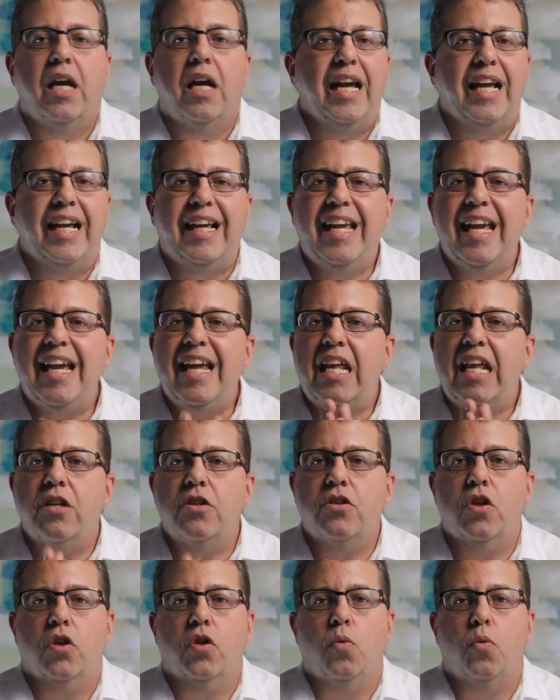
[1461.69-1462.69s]
get
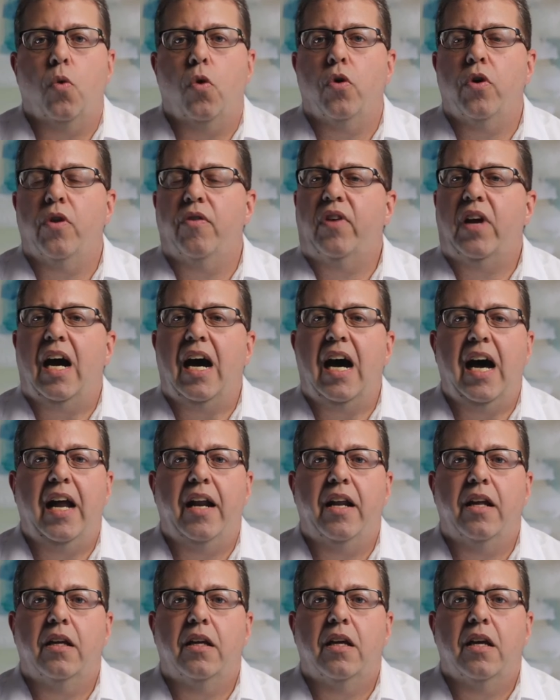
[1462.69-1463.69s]
into the Word of God.
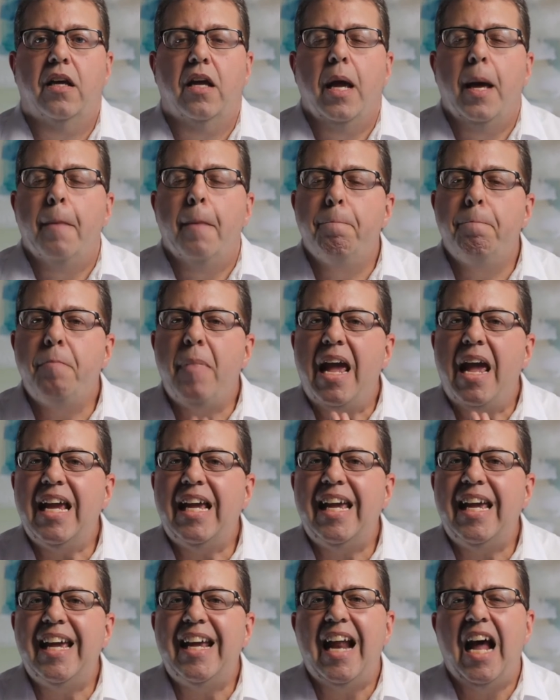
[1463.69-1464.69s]

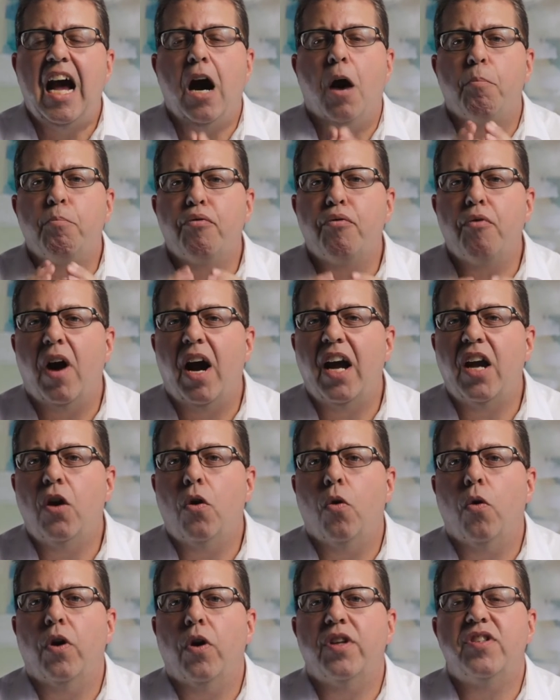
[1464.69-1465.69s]
Make it a
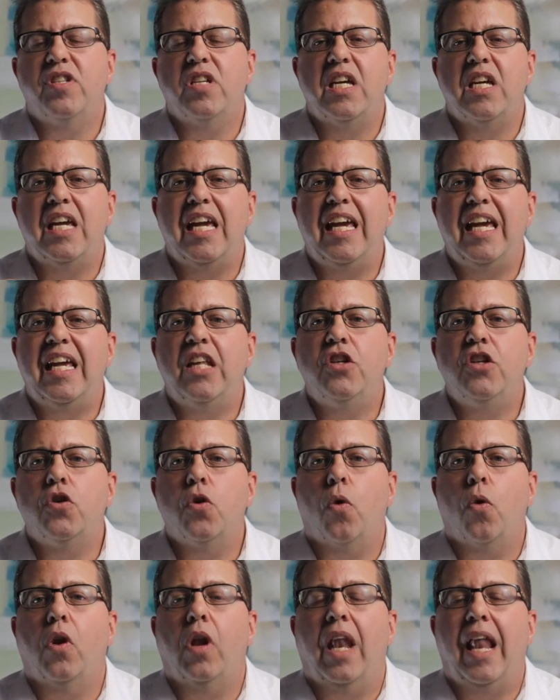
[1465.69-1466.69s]
priority in
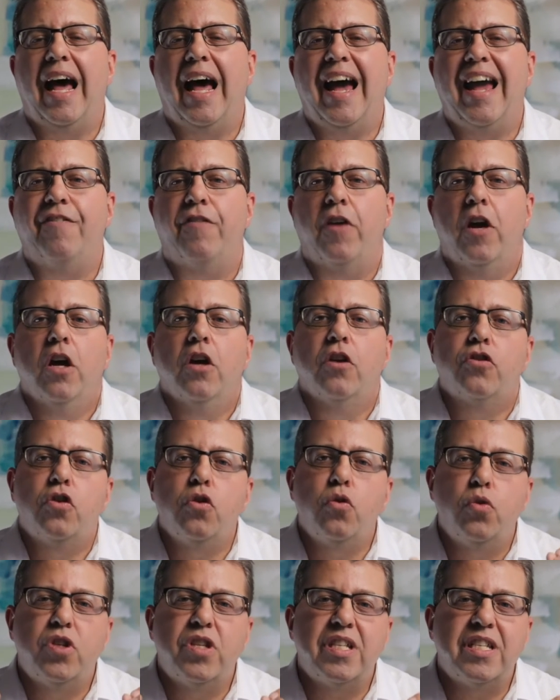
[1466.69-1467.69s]
your life
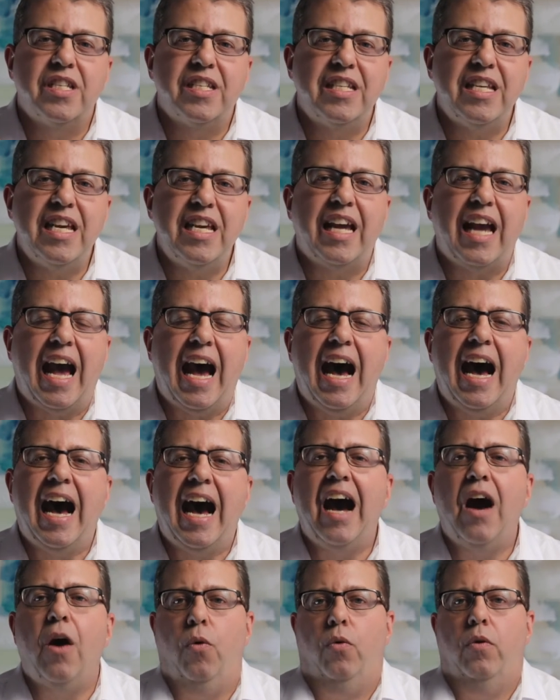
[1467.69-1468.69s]
to seek
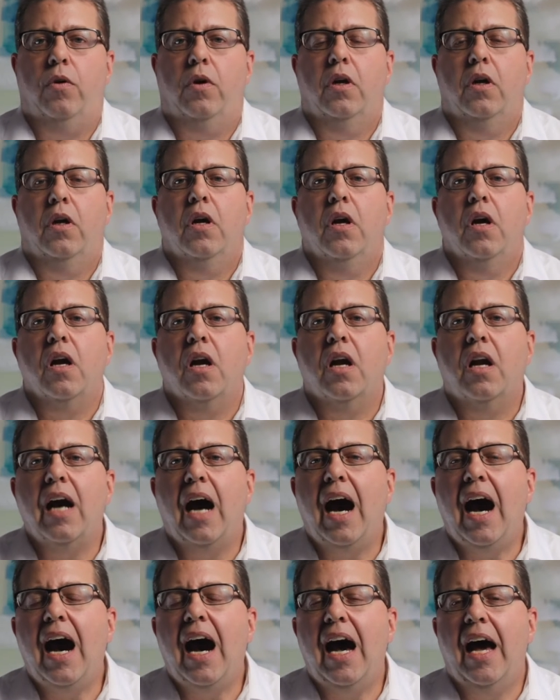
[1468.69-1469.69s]
out
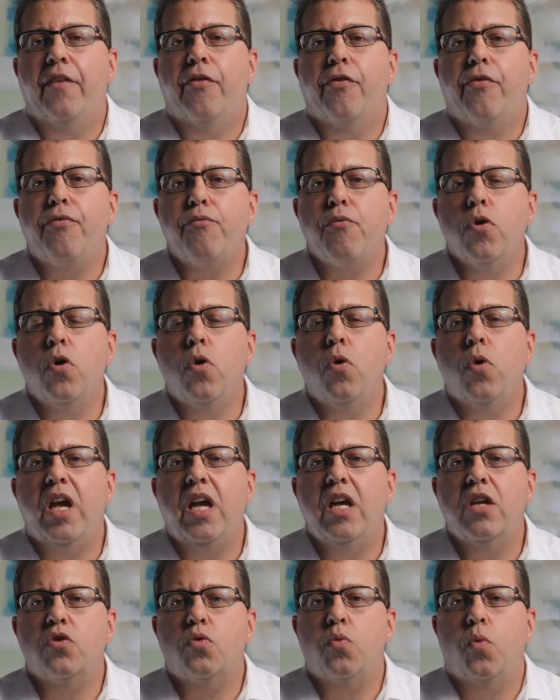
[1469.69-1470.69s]
God through
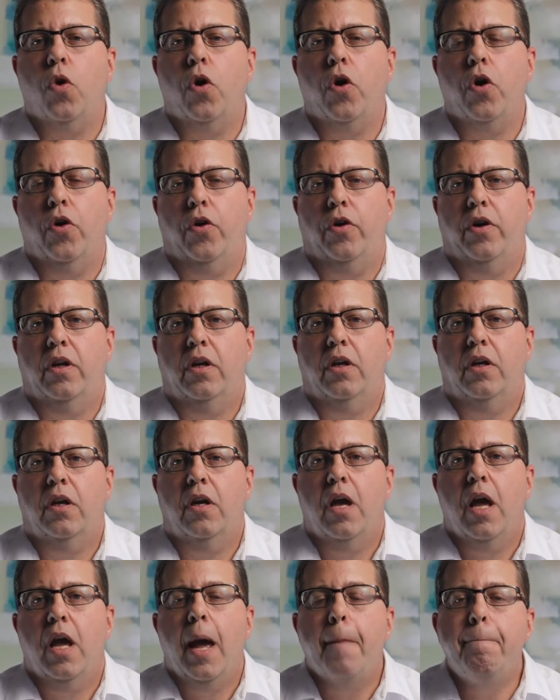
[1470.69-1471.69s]
his Word.
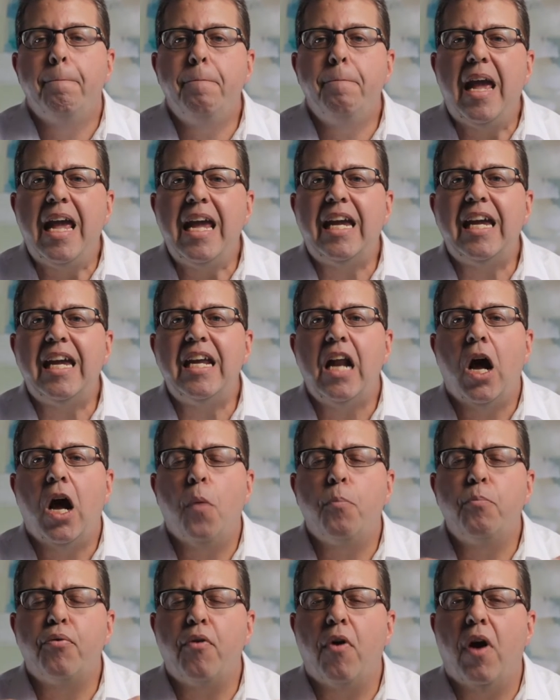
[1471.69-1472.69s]
Make it a
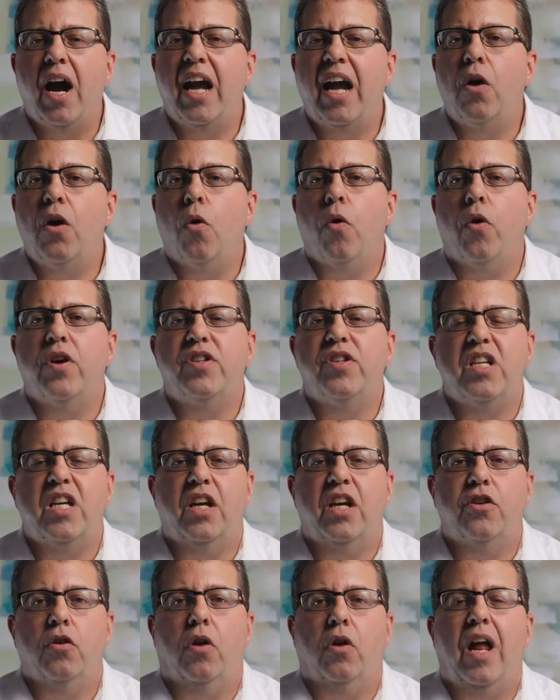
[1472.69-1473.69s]
priority in
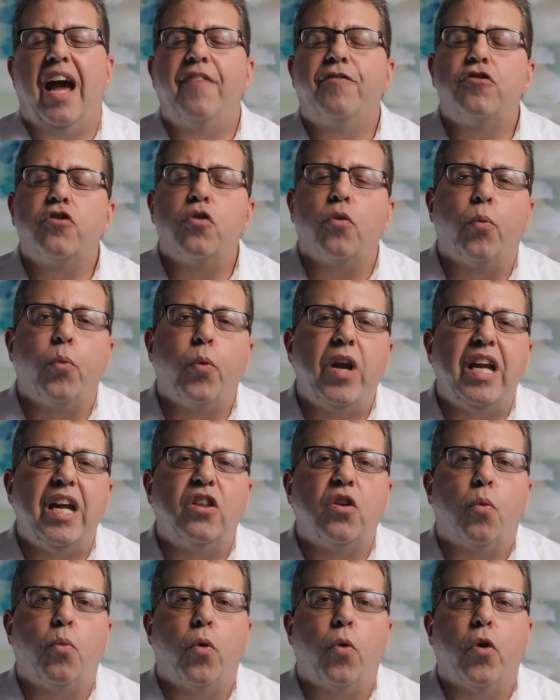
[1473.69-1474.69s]
your life to read the
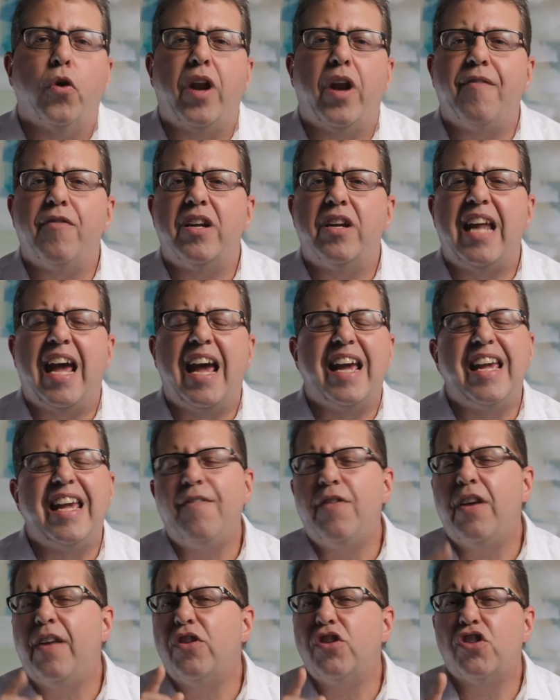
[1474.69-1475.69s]
Word every day, even
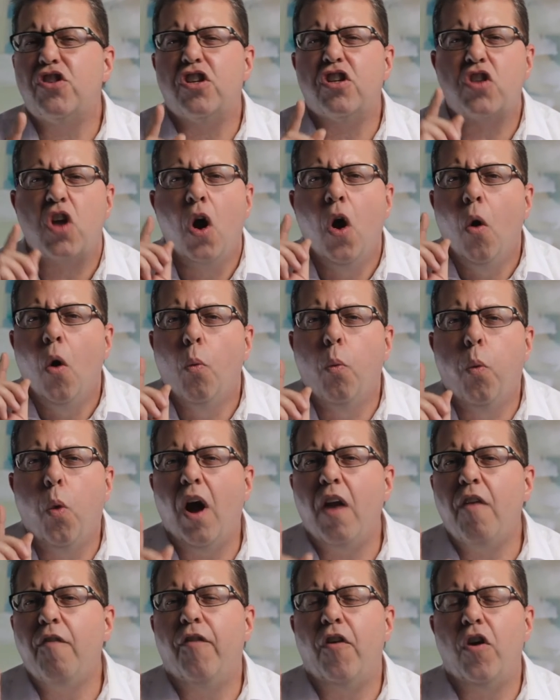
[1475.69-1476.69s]
if it's just
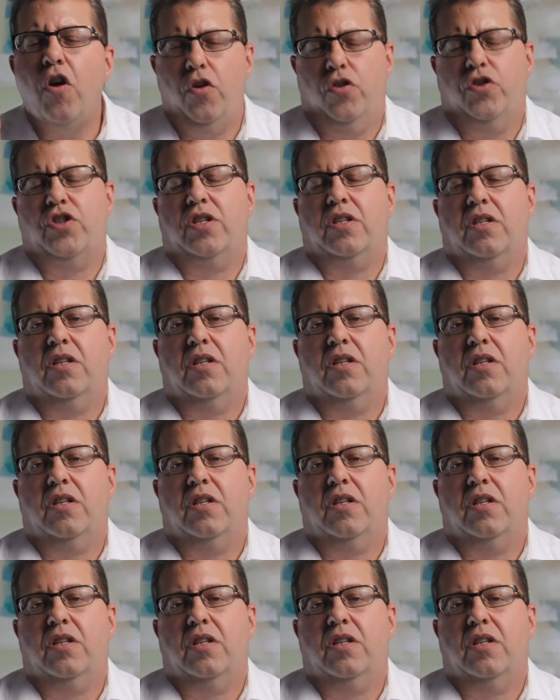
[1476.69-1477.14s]
one verse.